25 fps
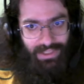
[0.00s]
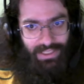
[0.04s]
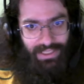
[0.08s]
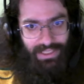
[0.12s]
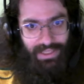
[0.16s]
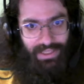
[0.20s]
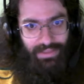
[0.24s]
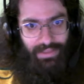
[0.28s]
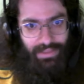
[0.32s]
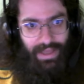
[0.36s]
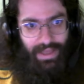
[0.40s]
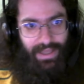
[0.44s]
to
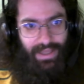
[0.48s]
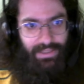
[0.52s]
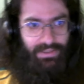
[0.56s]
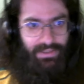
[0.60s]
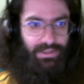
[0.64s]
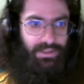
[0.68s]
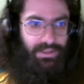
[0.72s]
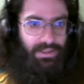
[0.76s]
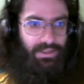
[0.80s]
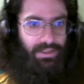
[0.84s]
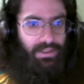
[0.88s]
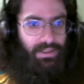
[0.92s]
get that.
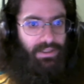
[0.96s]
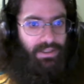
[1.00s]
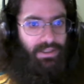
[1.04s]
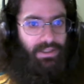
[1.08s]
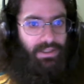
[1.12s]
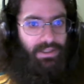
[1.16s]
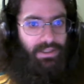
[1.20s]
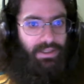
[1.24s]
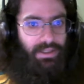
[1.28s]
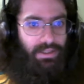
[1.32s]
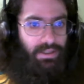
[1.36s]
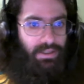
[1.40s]

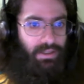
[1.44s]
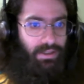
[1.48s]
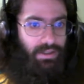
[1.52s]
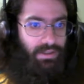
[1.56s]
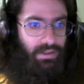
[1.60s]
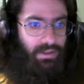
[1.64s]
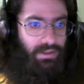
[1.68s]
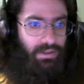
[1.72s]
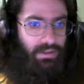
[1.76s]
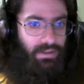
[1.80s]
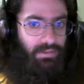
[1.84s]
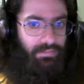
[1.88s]

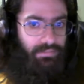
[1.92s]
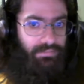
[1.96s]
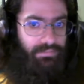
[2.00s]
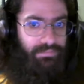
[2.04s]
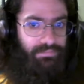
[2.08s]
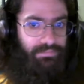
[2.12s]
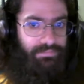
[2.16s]
Um,